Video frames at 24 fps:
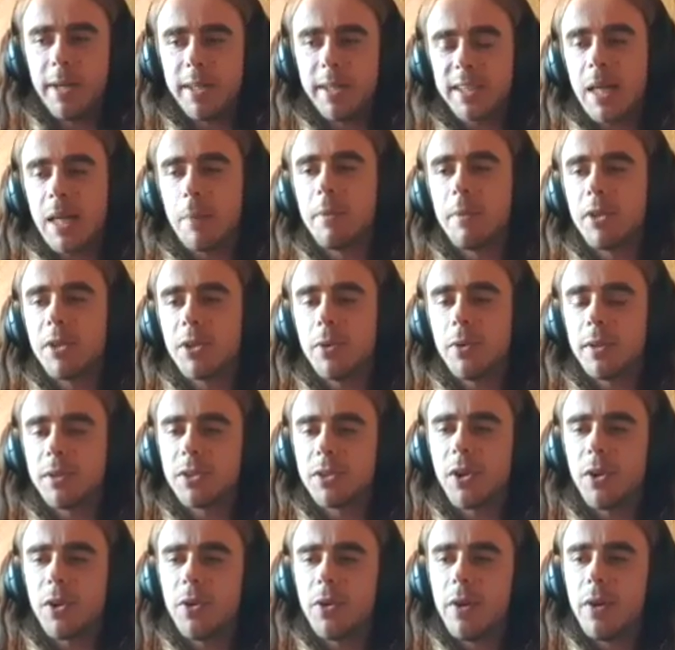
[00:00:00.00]
come into it.
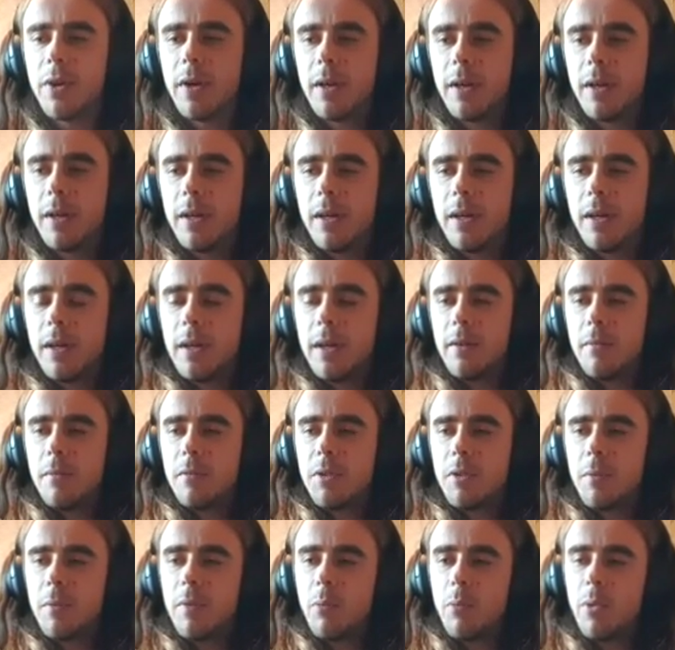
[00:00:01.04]
So
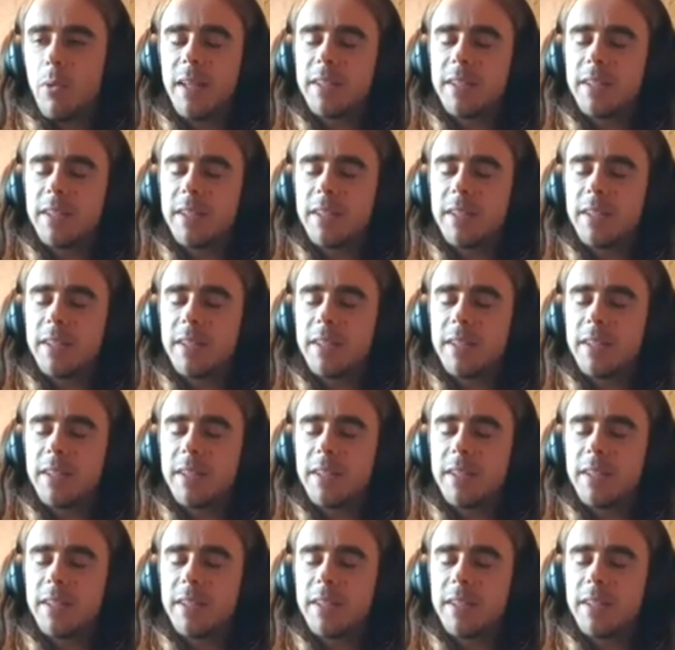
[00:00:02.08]
with